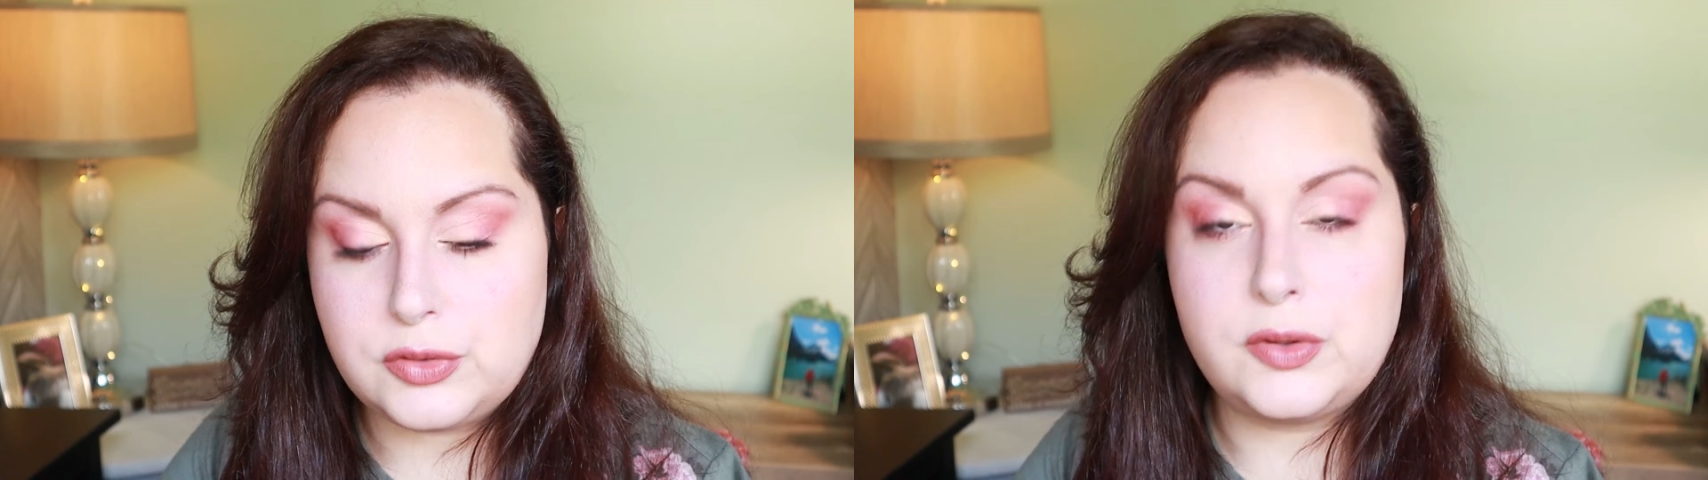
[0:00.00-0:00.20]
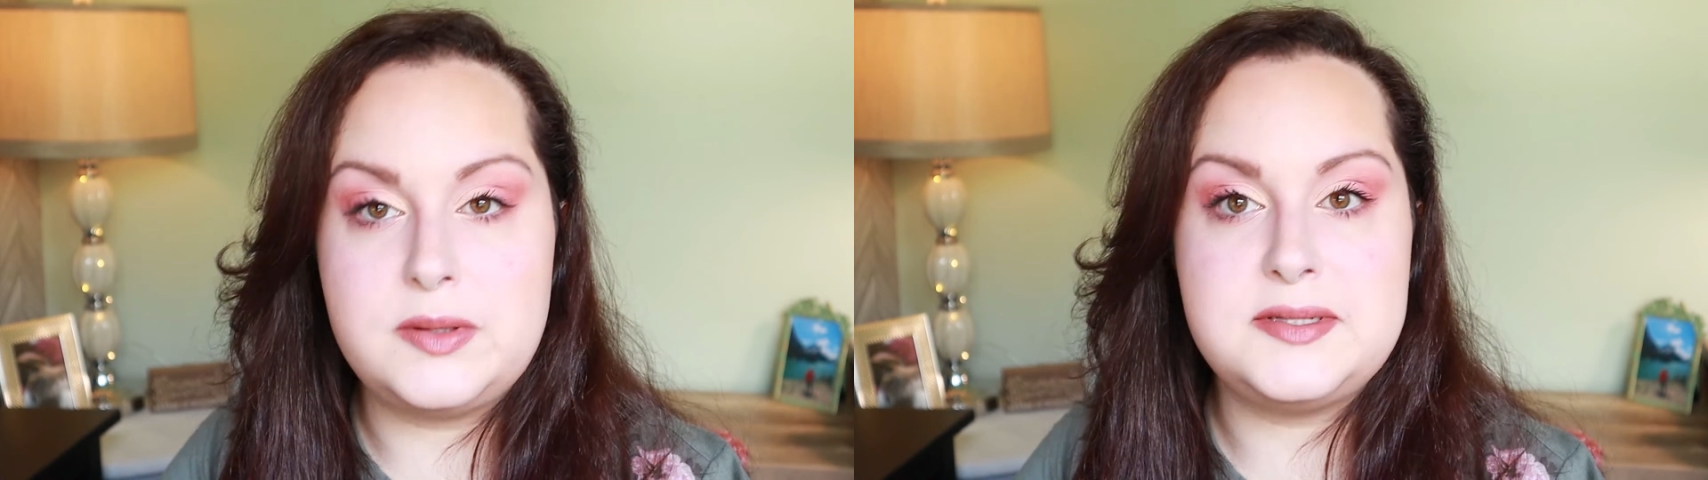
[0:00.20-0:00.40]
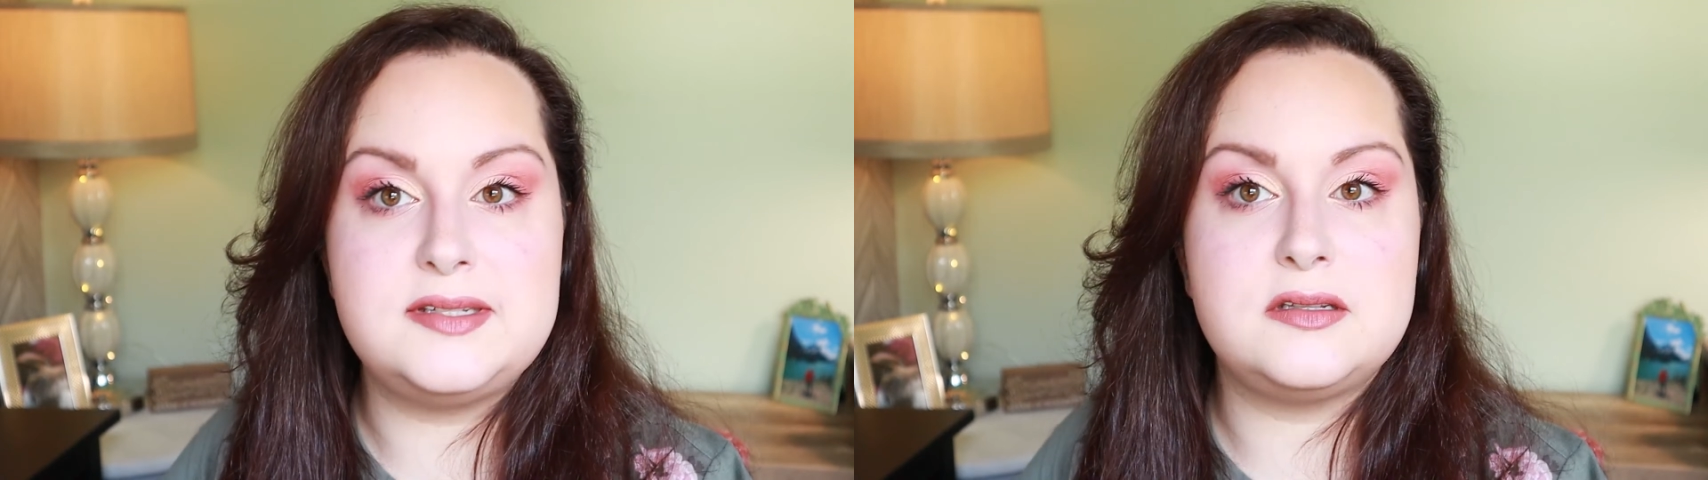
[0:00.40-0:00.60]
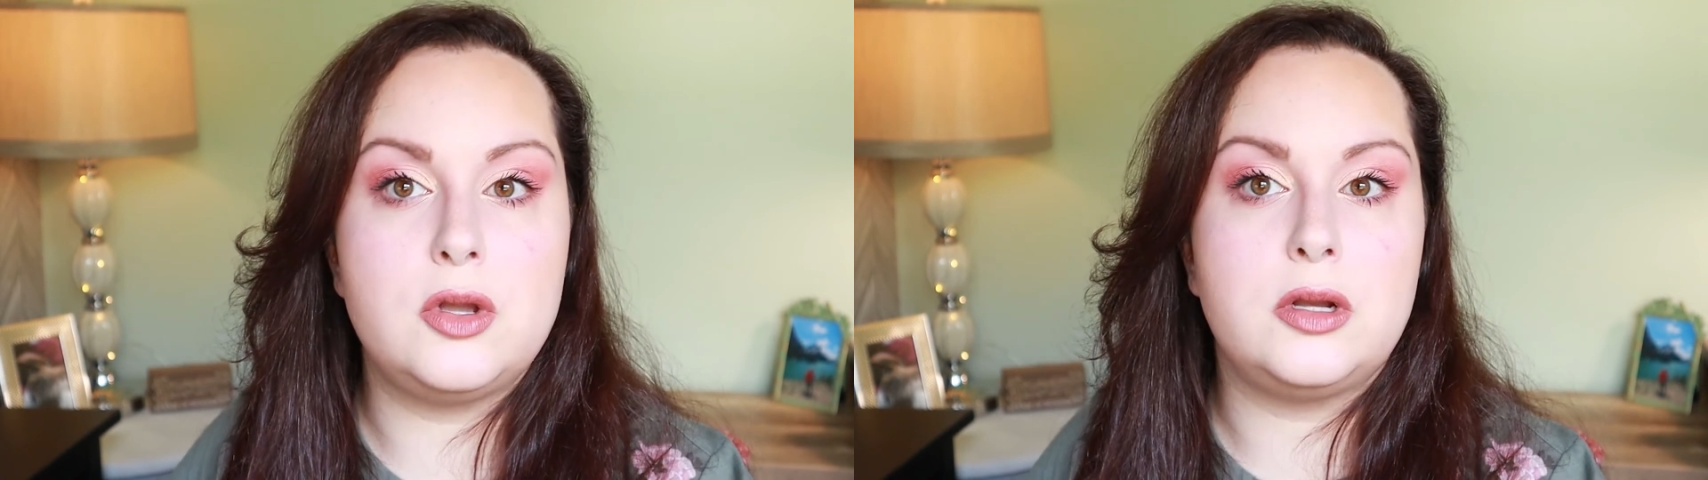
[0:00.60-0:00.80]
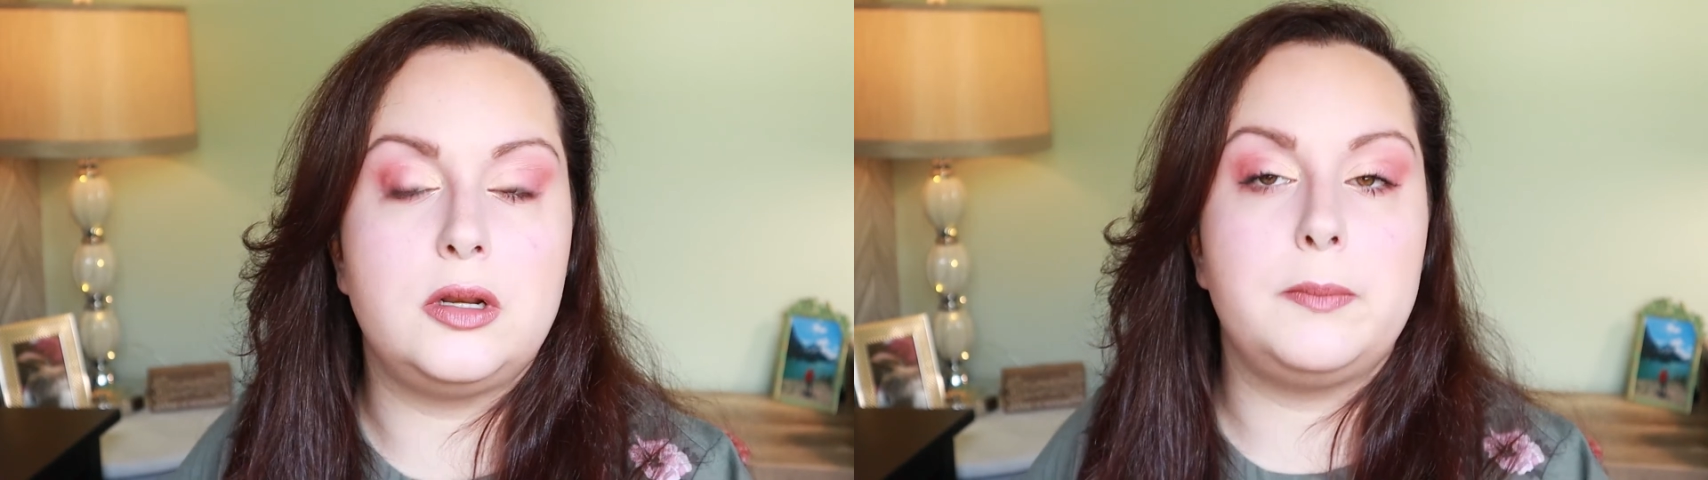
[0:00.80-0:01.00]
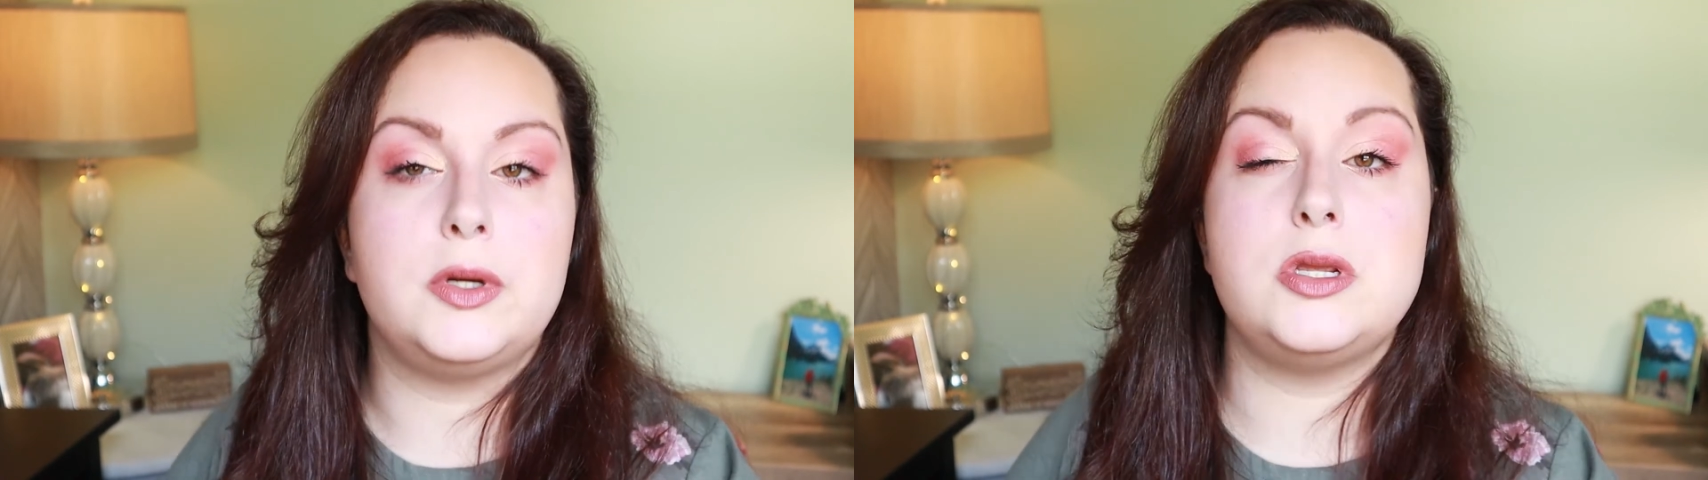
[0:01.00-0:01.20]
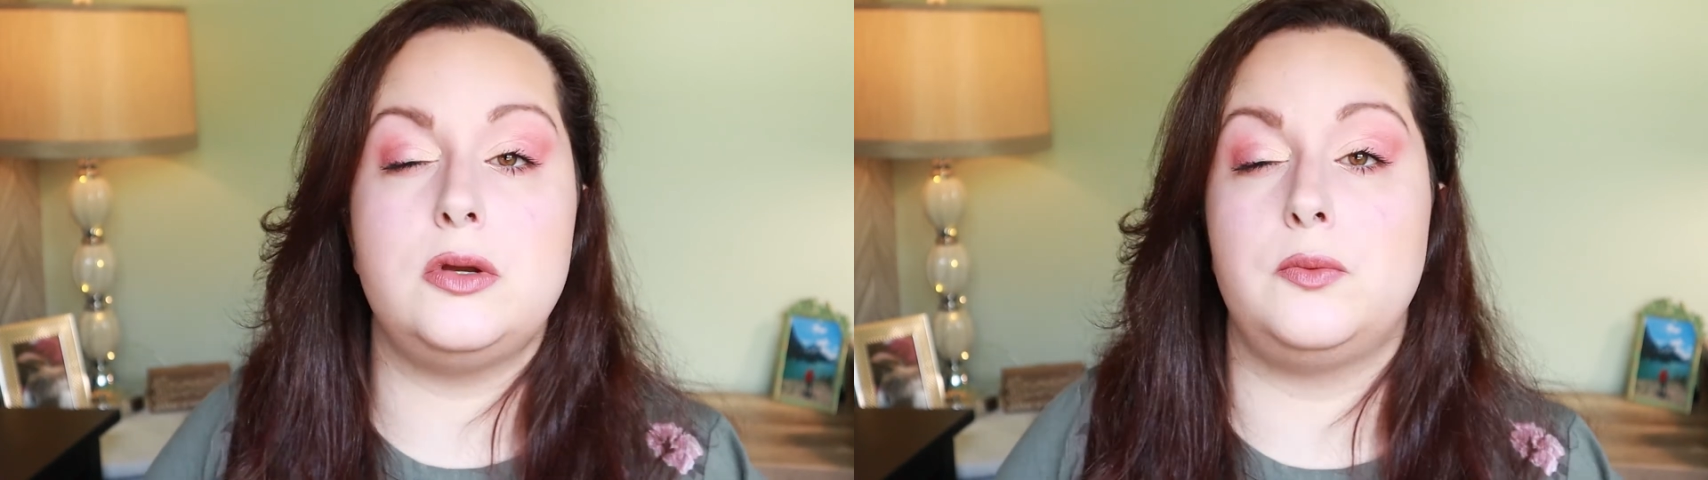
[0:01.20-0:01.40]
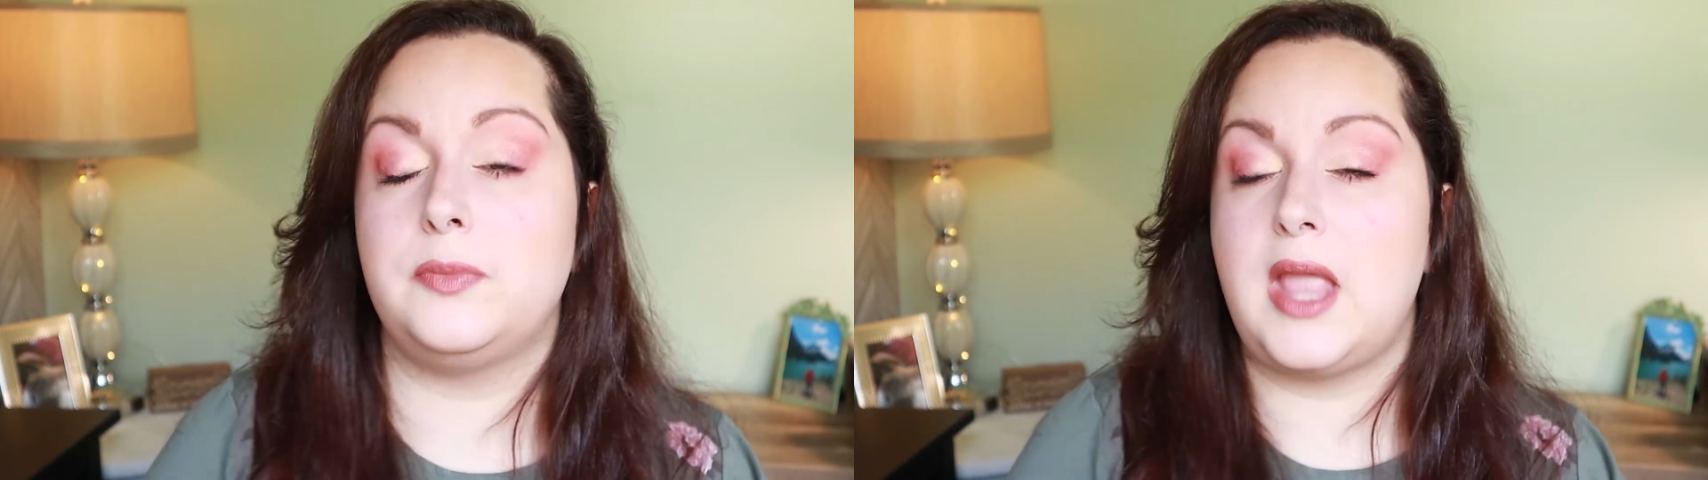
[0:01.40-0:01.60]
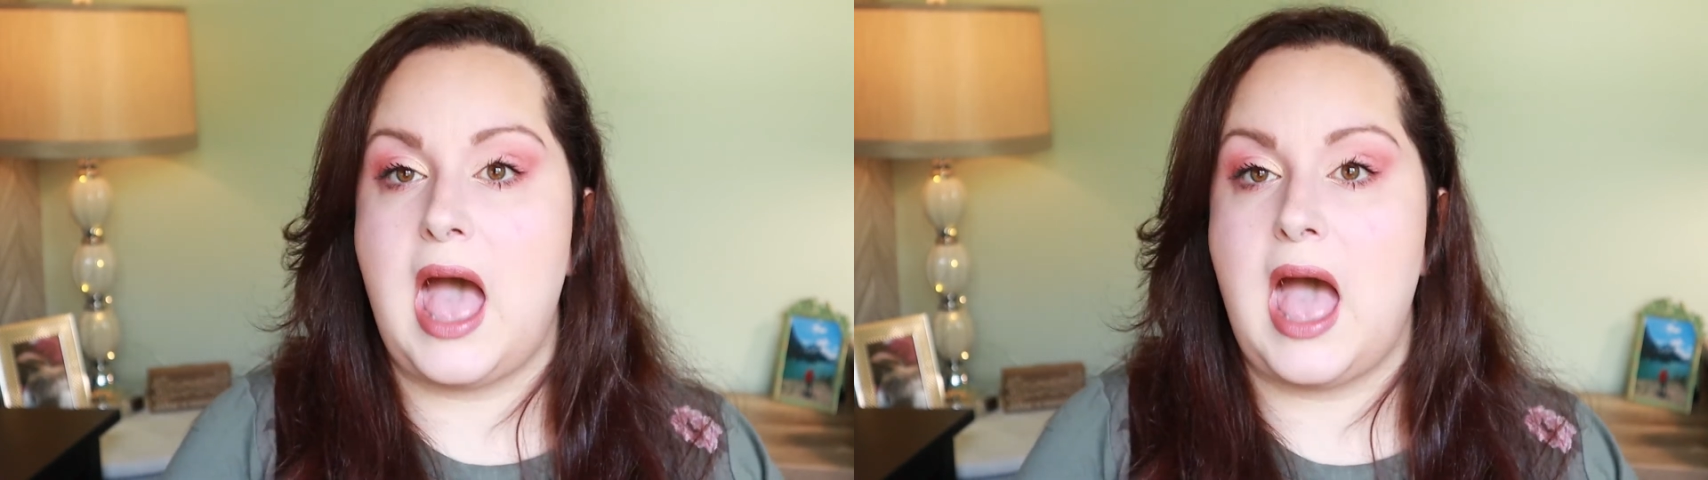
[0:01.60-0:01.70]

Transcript: So this is look number 2.